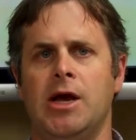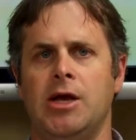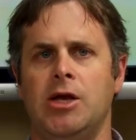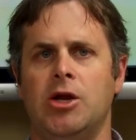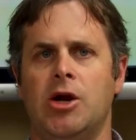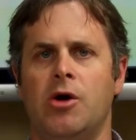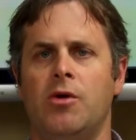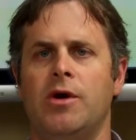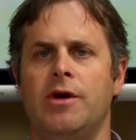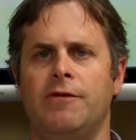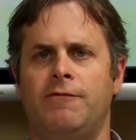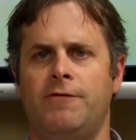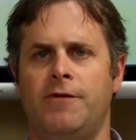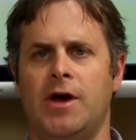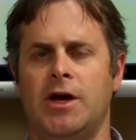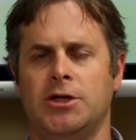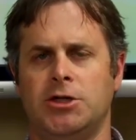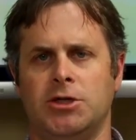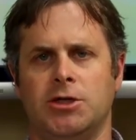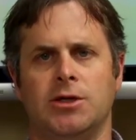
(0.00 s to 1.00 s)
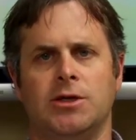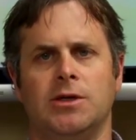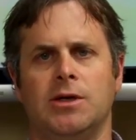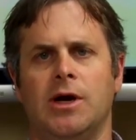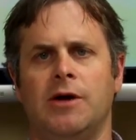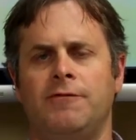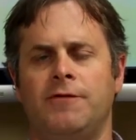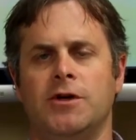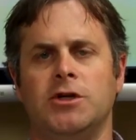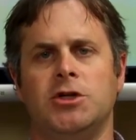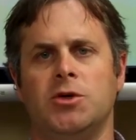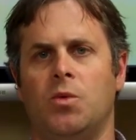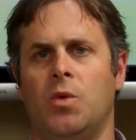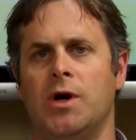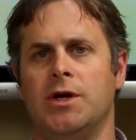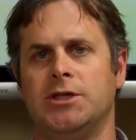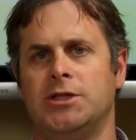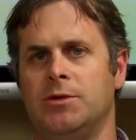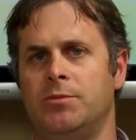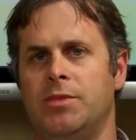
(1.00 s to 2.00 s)
efficient
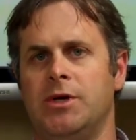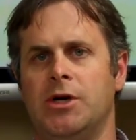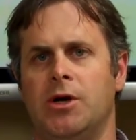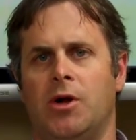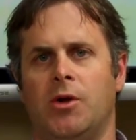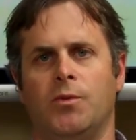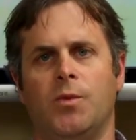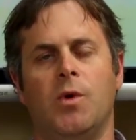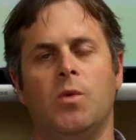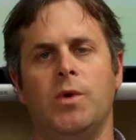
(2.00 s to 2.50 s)
ways to build,